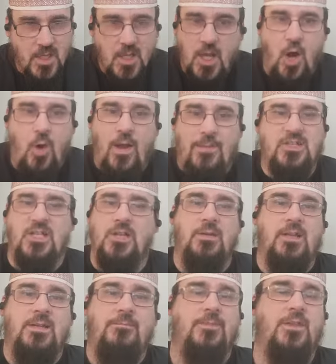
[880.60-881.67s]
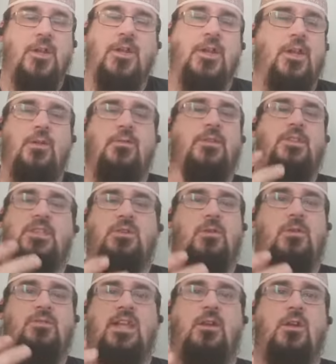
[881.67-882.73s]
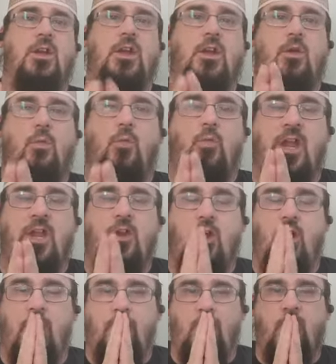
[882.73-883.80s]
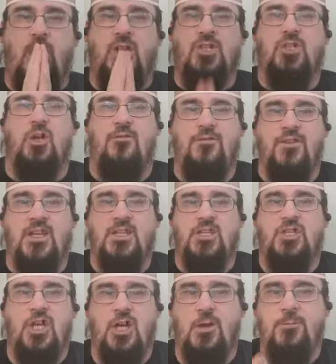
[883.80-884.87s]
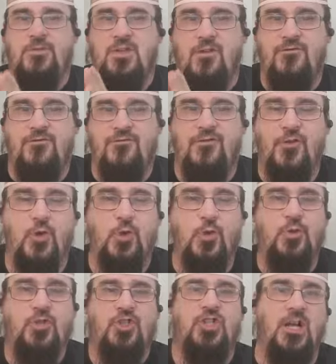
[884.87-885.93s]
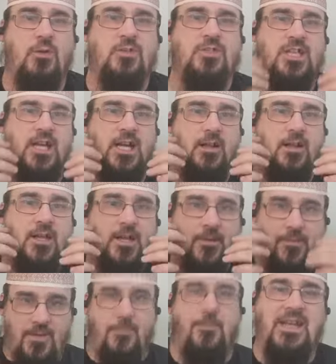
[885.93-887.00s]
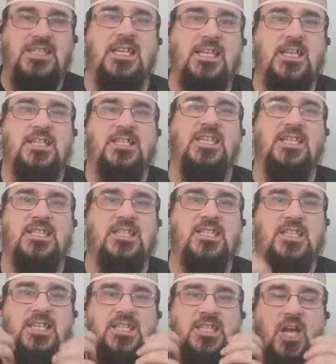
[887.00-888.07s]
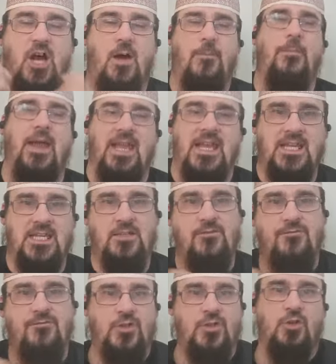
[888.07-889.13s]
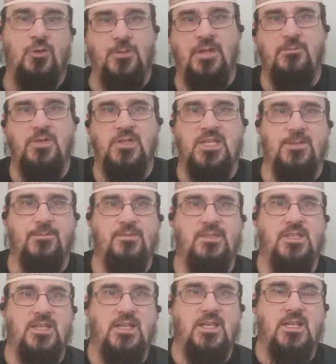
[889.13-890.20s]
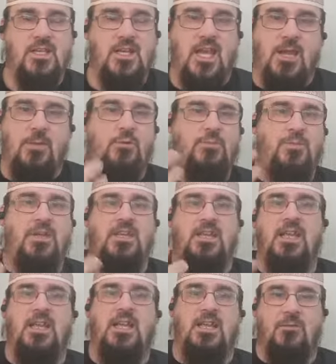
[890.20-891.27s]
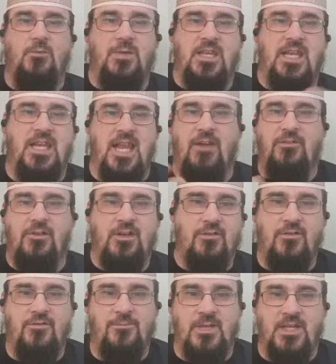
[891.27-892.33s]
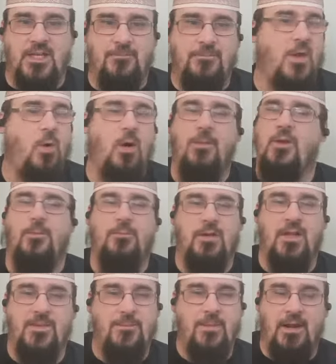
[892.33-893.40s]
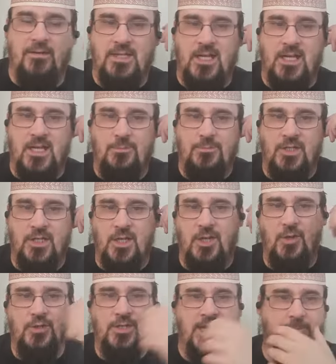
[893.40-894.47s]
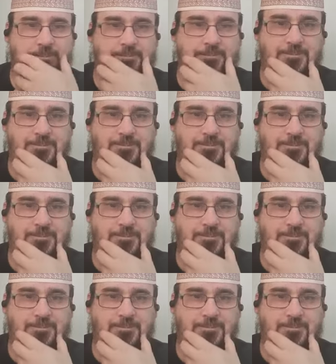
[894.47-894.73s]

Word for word: Oh, absolutely. No, no, no, no. This is what I'm saying. We're not worse off in terms of food, shelter, the basic necessities are made for European Muslims. It would be it would be in area of me. No, I'm not married. Alhamdulillah, I'm not yet.